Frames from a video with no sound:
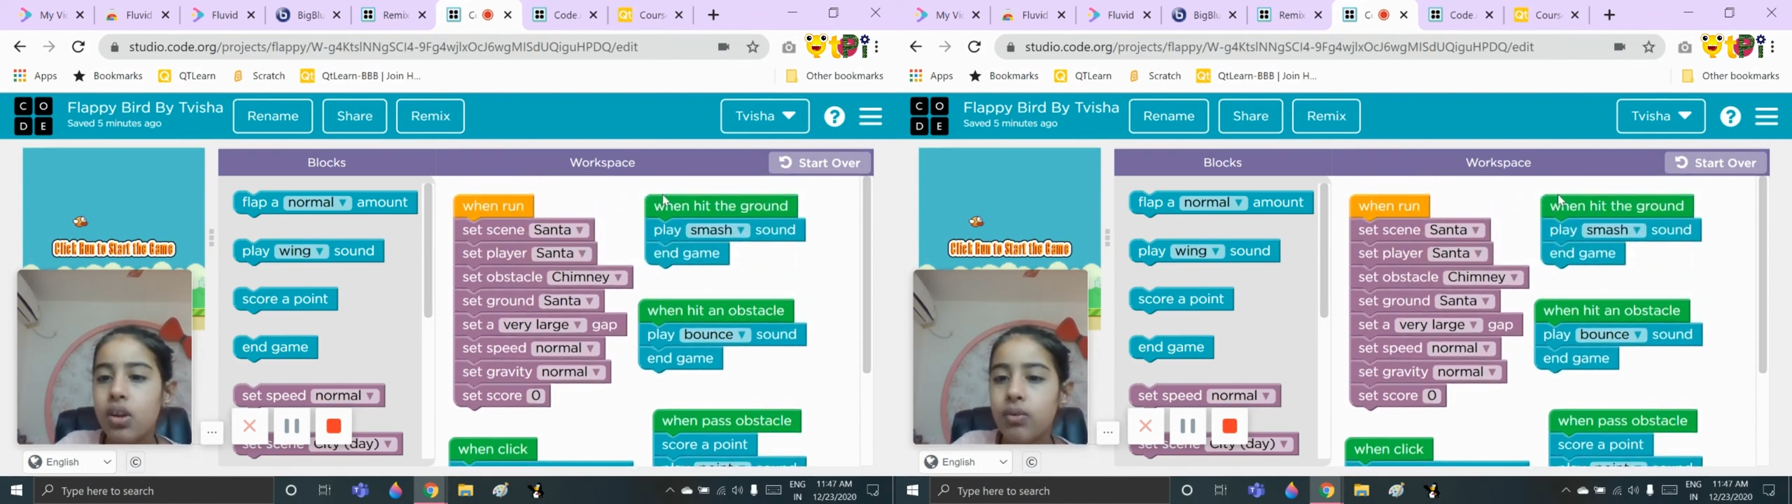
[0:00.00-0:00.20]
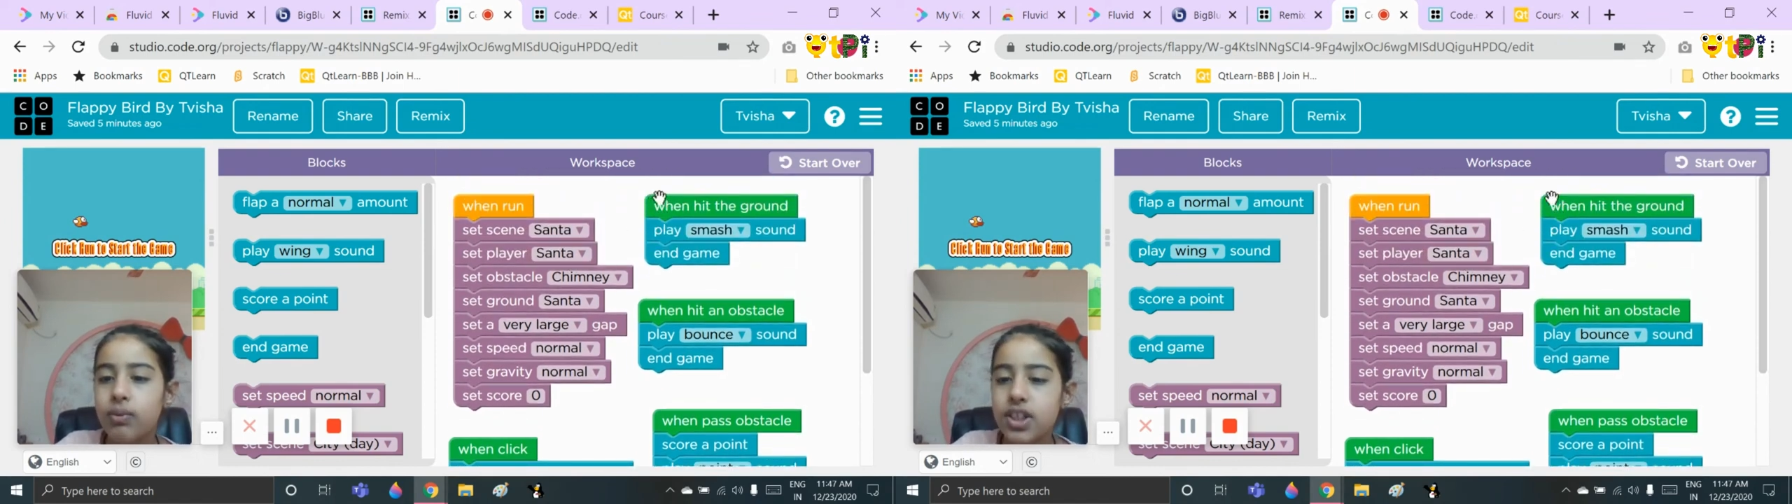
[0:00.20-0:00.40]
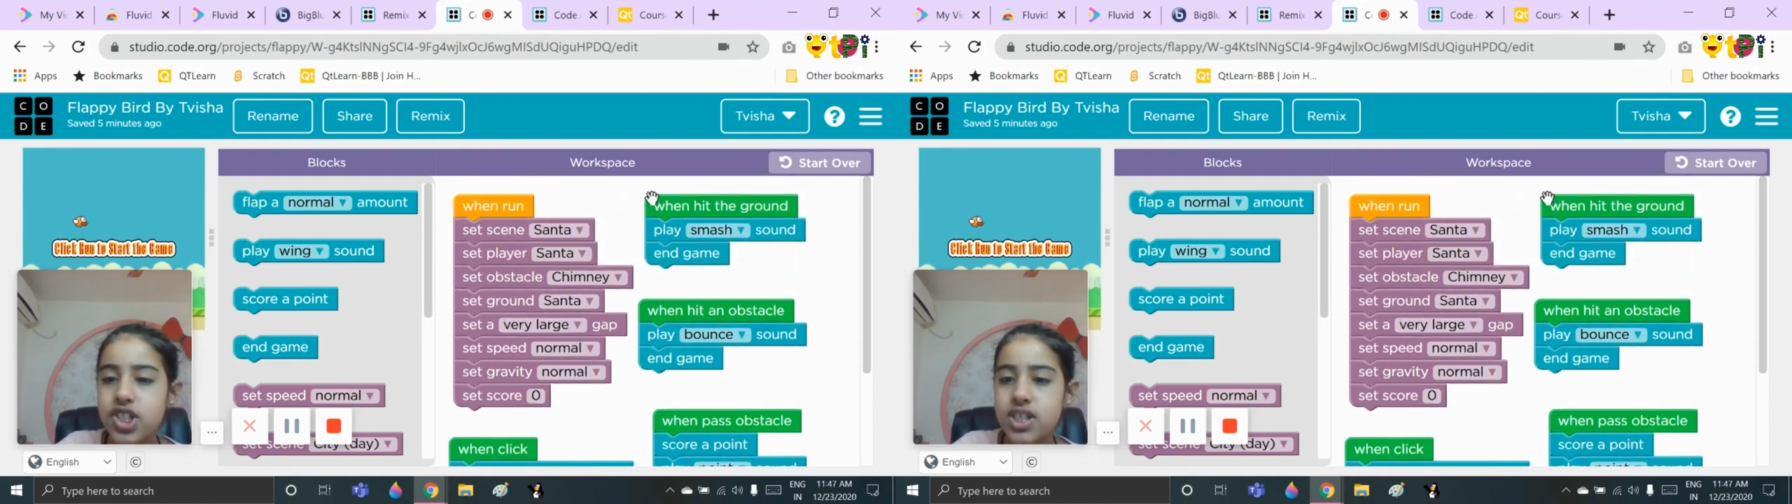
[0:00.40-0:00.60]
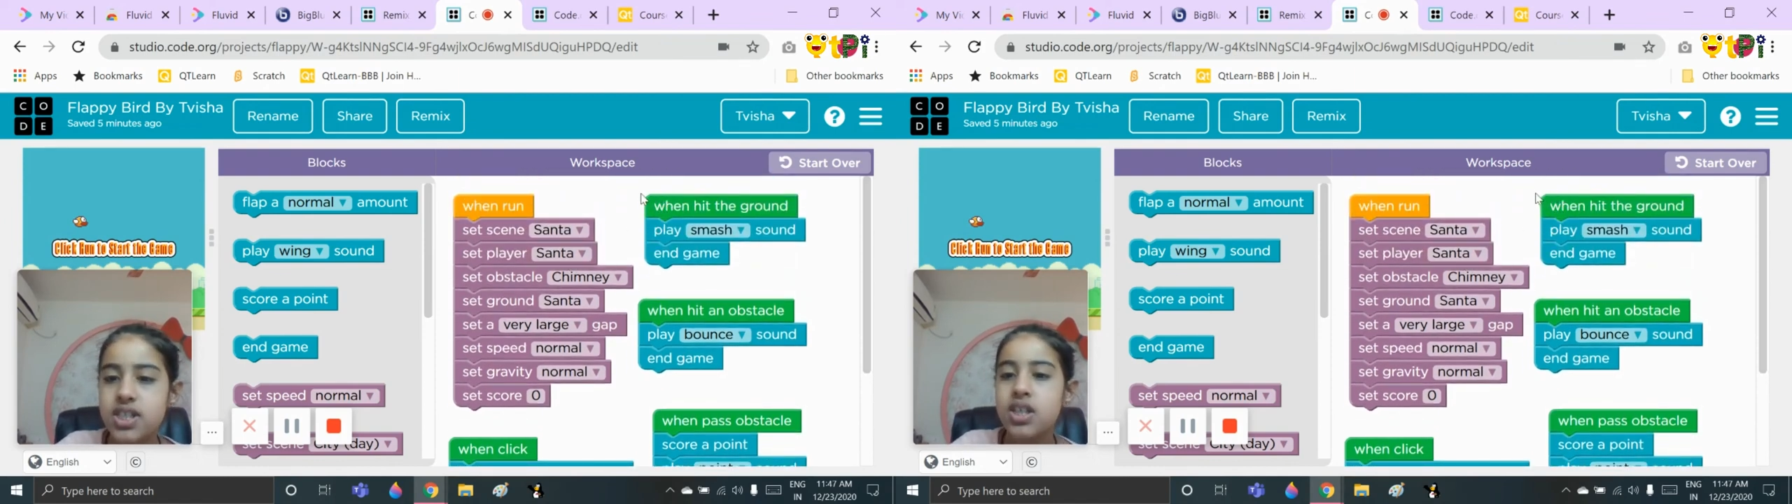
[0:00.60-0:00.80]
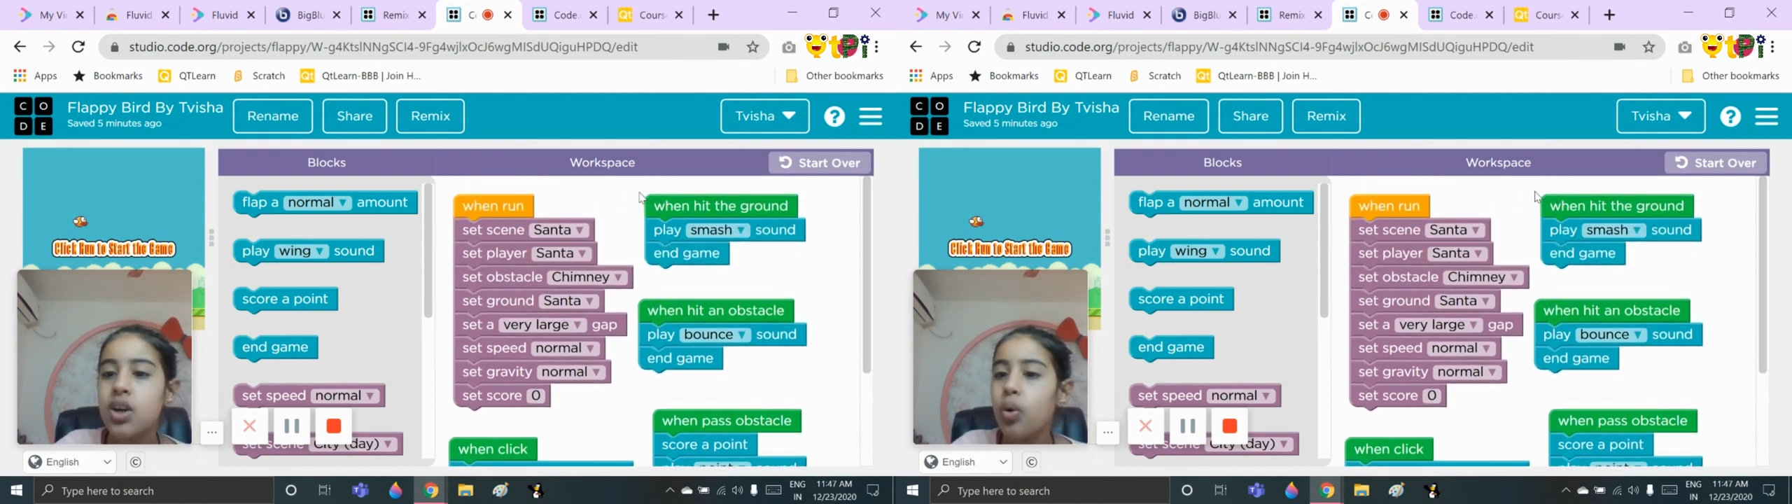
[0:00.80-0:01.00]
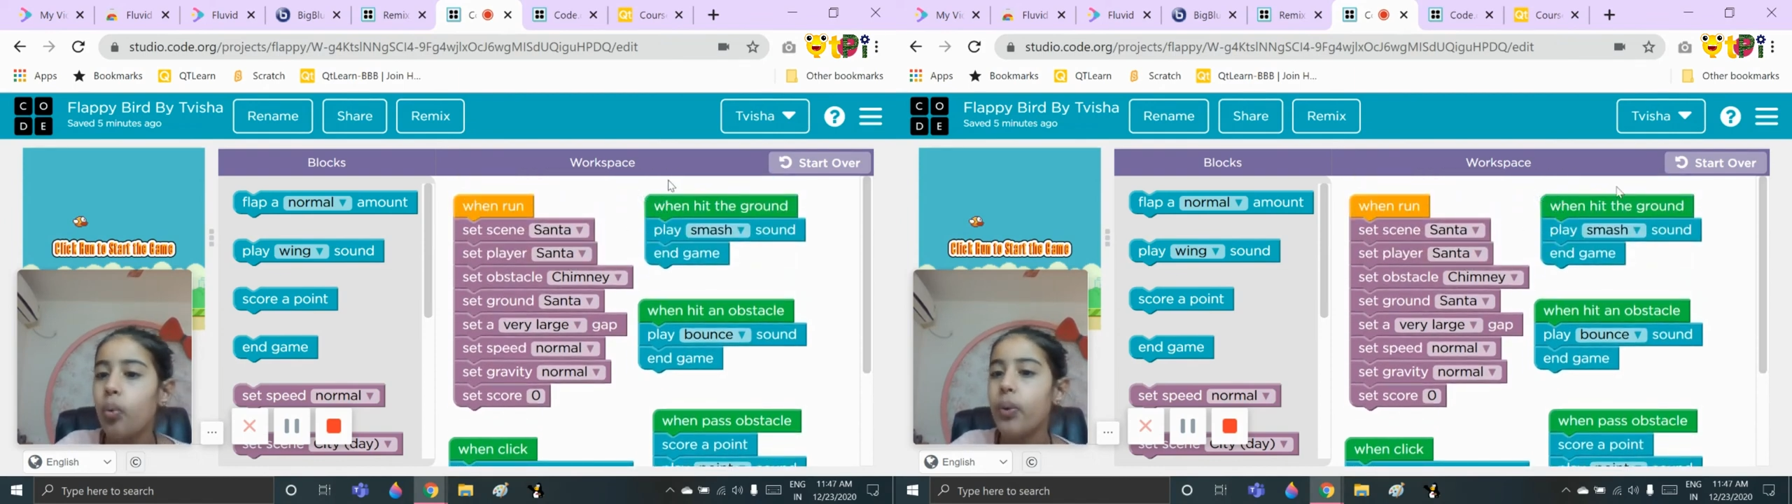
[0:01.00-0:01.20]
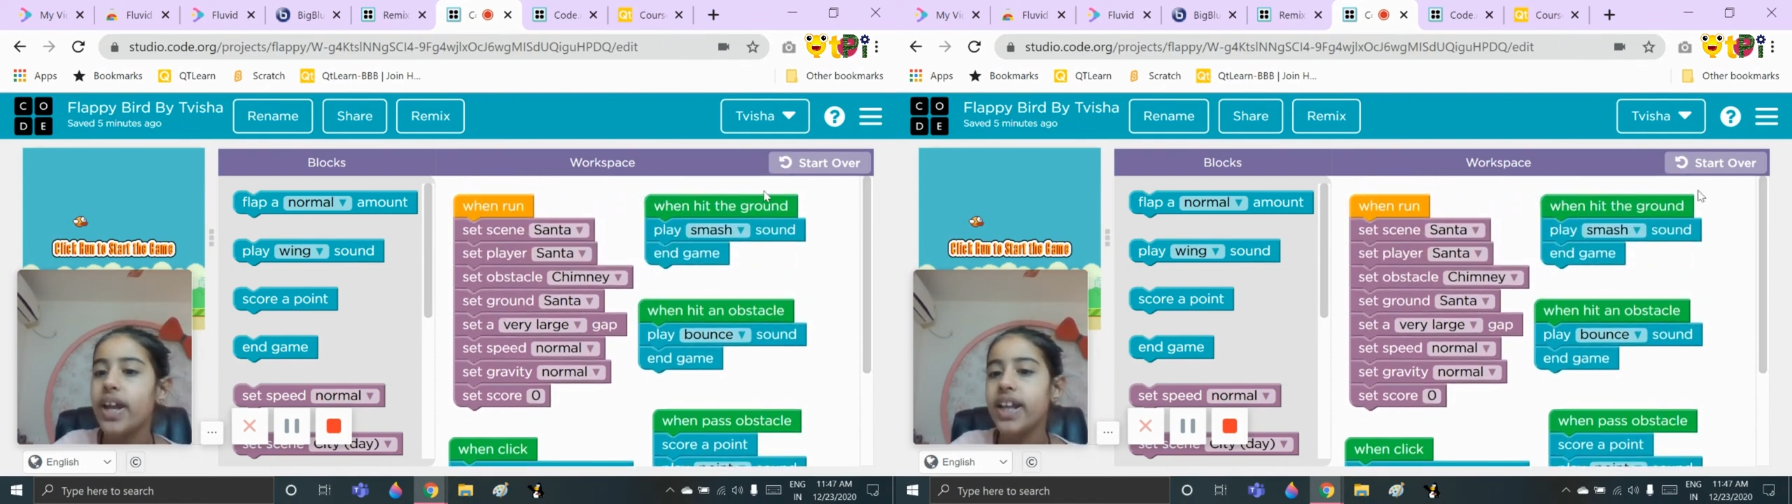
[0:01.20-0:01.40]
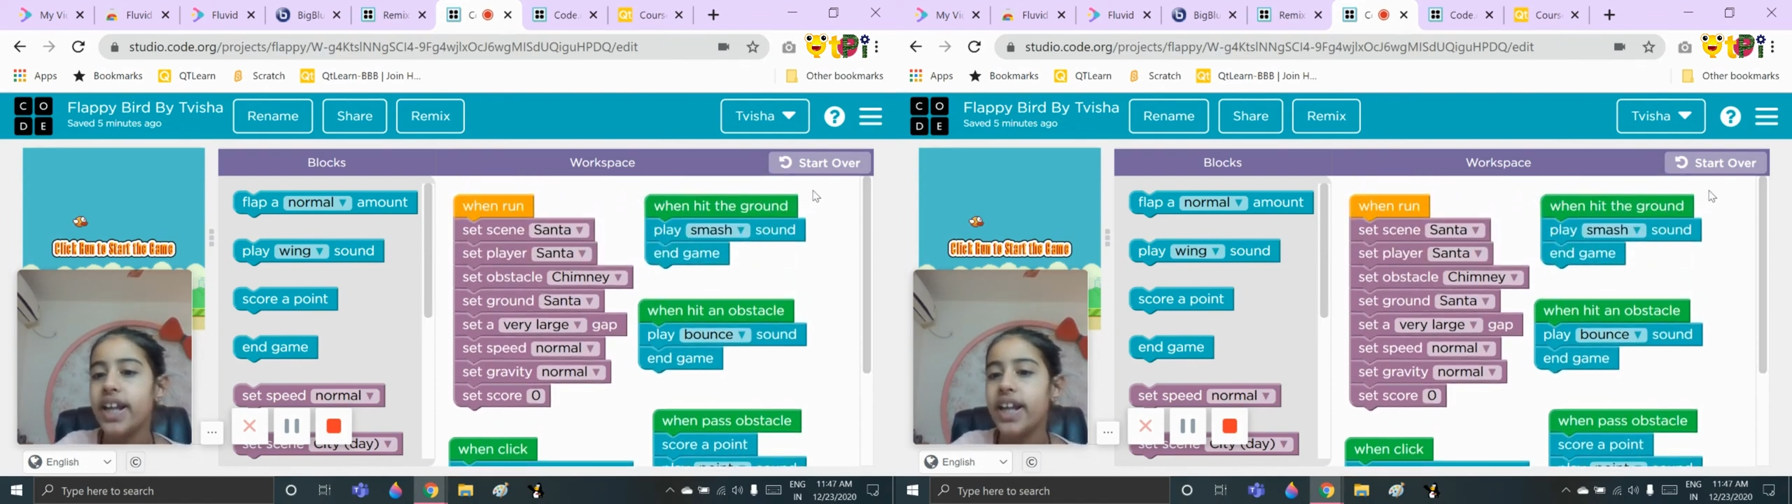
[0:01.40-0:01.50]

which is when